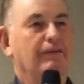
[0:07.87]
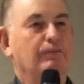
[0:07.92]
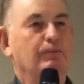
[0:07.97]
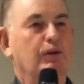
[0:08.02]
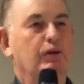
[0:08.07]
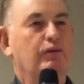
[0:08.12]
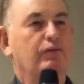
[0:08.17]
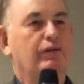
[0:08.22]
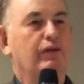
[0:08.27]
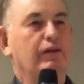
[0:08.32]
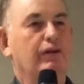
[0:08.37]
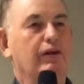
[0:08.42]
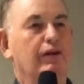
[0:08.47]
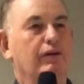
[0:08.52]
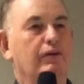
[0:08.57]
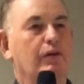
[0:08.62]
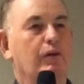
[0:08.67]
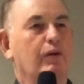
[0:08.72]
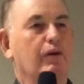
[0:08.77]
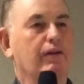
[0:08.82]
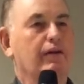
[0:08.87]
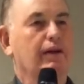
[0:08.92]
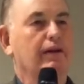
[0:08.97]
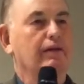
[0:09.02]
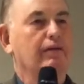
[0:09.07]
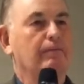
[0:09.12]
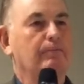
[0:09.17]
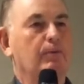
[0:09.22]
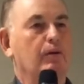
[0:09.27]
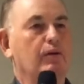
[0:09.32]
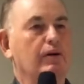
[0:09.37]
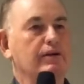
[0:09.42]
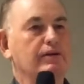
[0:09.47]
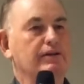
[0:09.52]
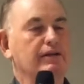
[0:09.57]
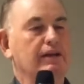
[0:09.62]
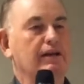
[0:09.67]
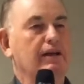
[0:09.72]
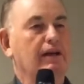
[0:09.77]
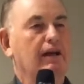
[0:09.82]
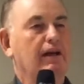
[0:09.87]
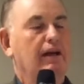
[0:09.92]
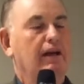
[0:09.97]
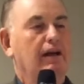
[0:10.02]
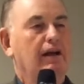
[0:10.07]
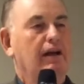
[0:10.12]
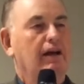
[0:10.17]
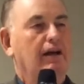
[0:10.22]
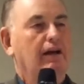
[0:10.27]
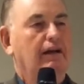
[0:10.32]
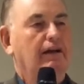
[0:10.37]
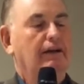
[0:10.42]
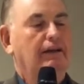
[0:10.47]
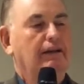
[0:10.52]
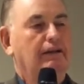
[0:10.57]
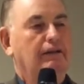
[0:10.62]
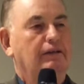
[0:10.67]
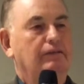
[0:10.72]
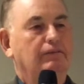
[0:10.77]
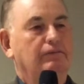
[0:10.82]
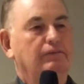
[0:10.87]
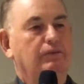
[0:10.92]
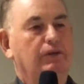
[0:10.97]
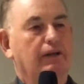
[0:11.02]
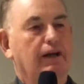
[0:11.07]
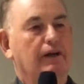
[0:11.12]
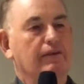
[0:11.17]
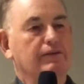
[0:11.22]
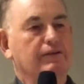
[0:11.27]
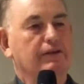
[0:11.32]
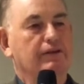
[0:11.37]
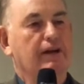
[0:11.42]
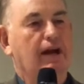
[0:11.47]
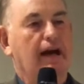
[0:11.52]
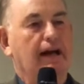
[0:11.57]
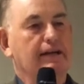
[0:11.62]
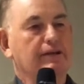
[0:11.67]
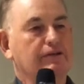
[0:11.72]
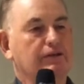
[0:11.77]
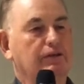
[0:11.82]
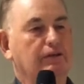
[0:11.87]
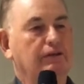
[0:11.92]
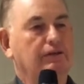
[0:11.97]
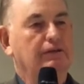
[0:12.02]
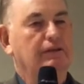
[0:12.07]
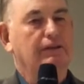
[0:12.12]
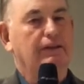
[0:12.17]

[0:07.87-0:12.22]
moved to the north end of Boise when I was in high school.